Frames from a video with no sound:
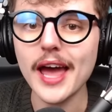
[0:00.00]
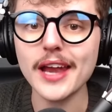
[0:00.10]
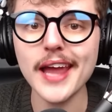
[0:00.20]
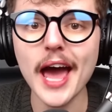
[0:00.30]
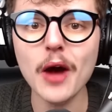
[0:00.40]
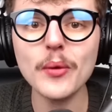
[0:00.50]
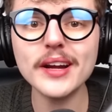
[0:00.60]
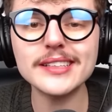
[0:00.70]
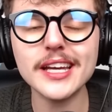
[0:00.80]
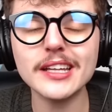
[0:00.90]
And now we're
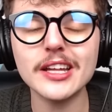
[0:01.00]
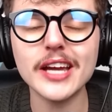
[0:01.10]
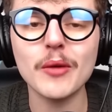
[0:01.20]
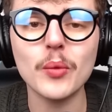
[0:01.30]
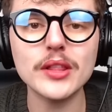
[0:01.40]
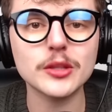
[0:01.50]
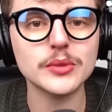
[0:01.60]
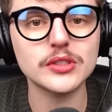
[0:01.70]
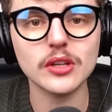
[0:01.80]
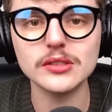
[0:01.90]
going to take a look at what the
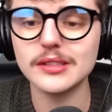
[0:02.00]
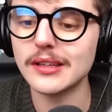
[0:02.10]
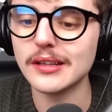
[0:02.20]
results look